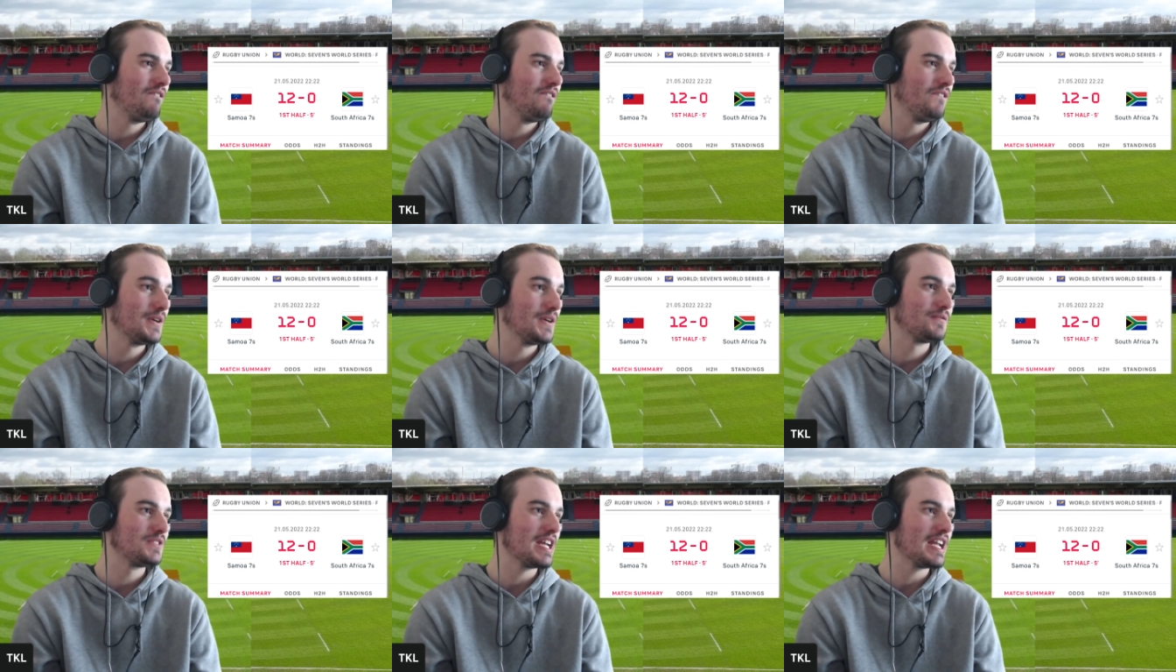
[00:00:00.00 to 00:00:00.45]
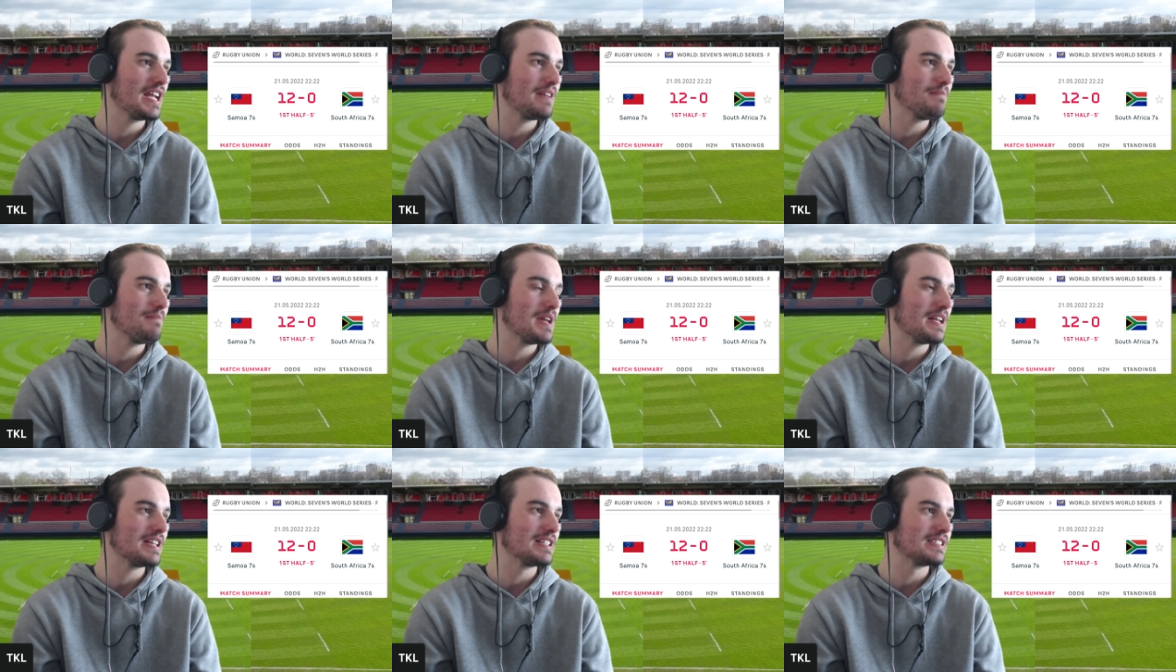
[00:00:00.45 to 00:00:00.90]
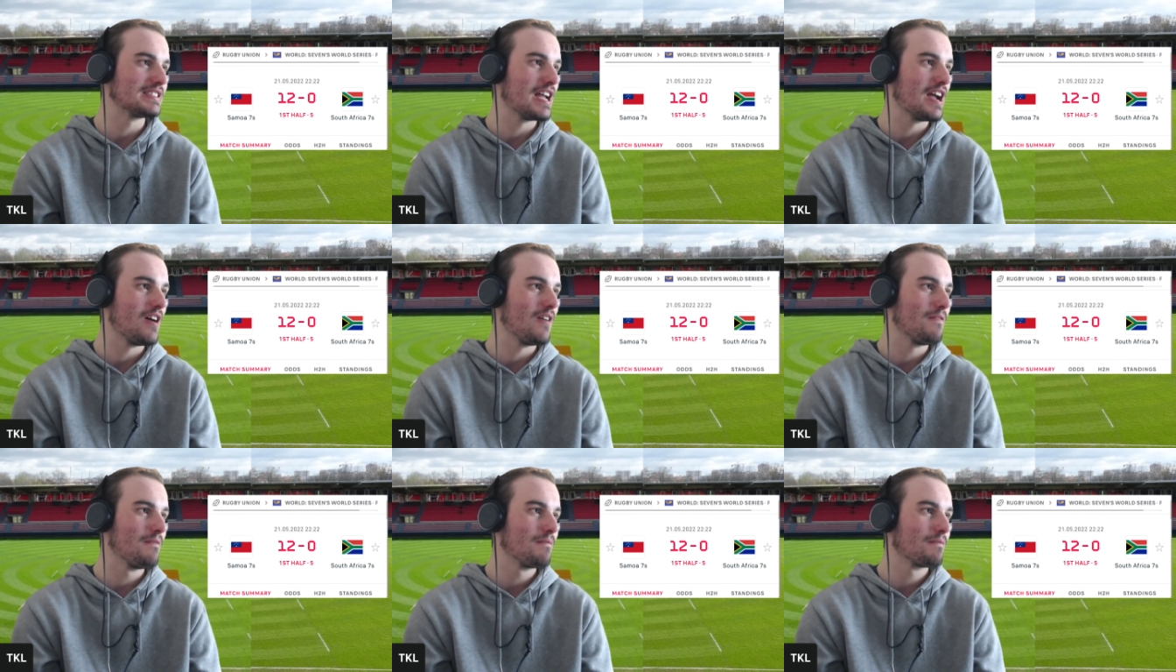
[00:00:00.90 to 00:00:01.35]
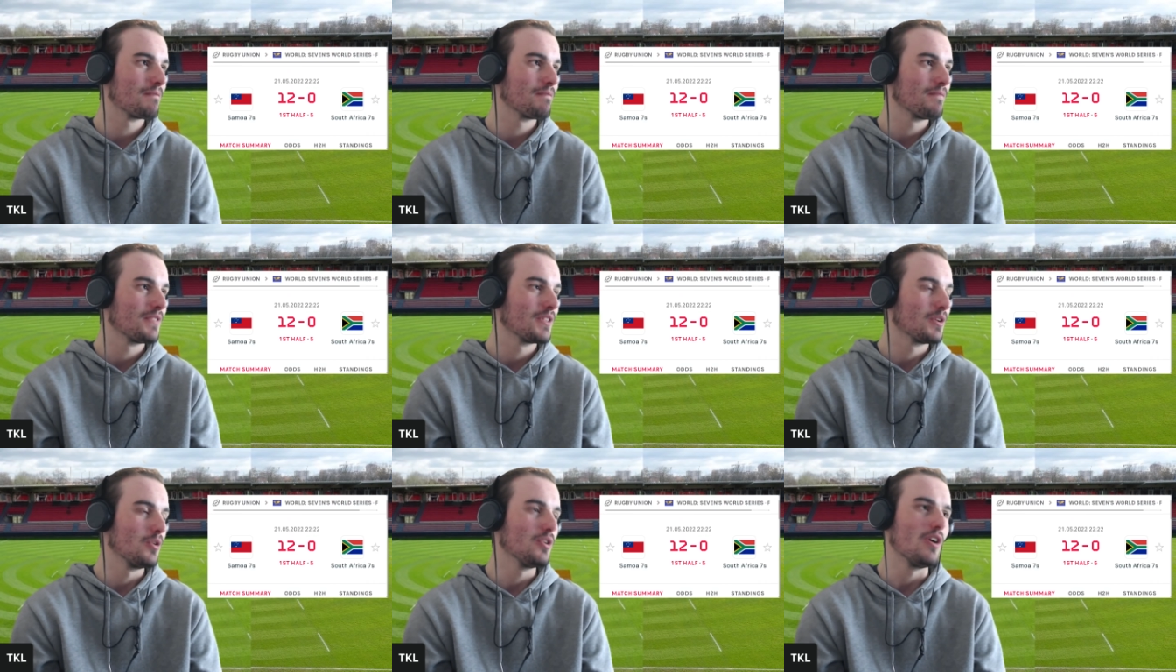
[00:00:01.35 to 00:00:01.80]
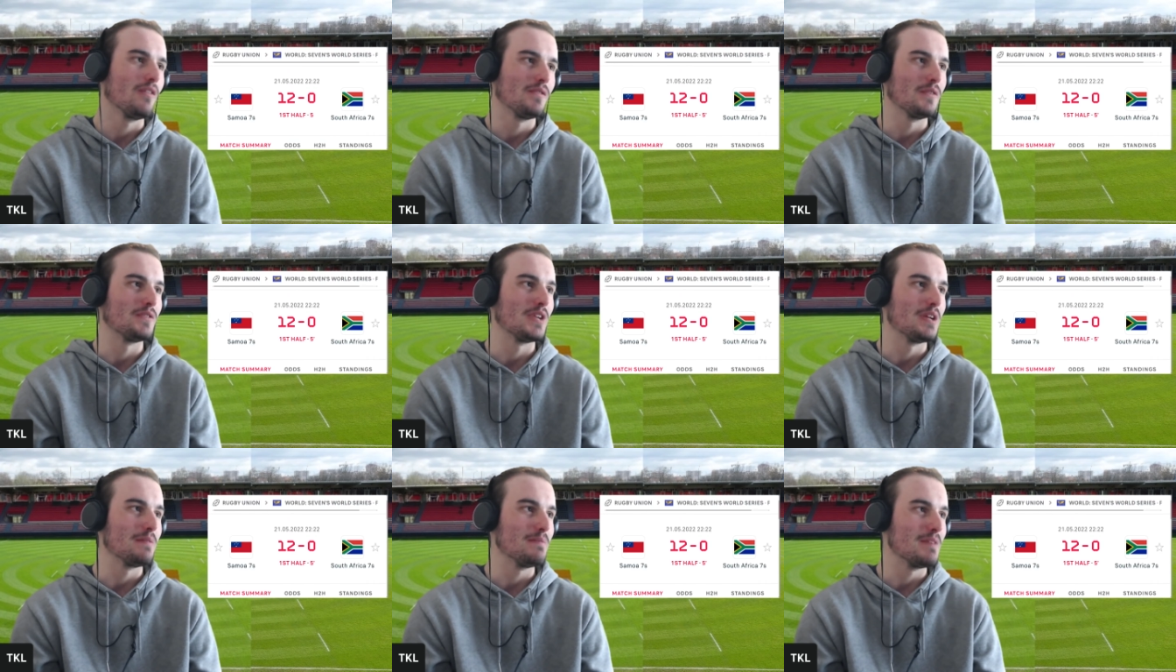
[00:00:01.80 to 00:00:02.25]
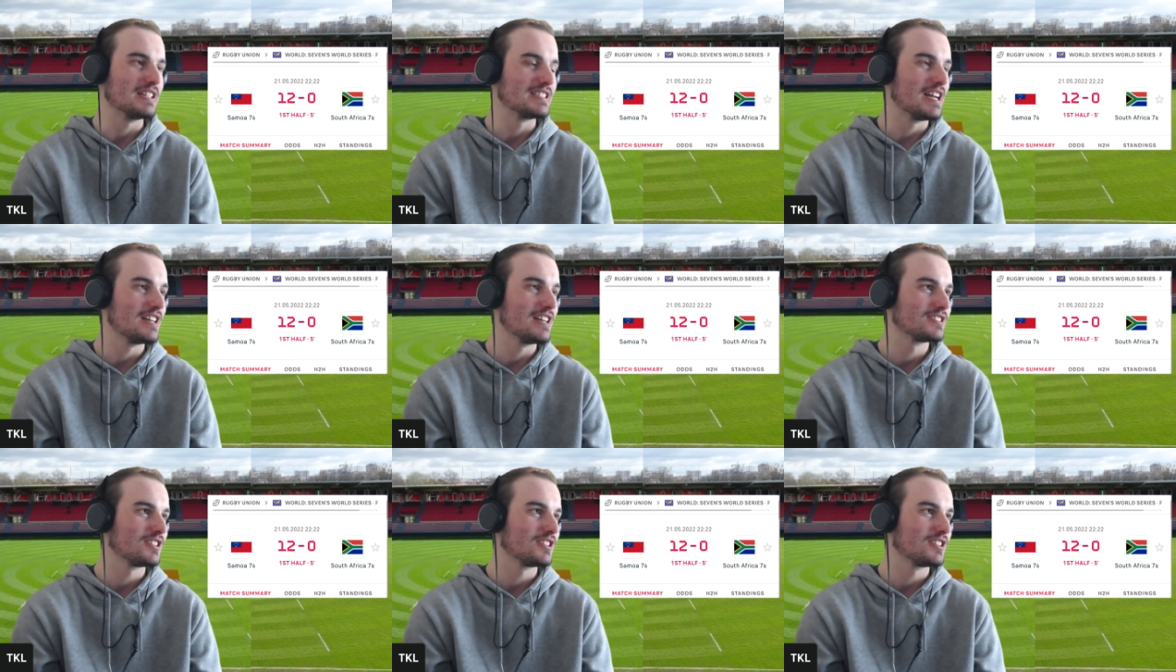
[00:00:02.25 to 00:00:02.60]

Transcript: 15 metres out. Well, not 15 metres out,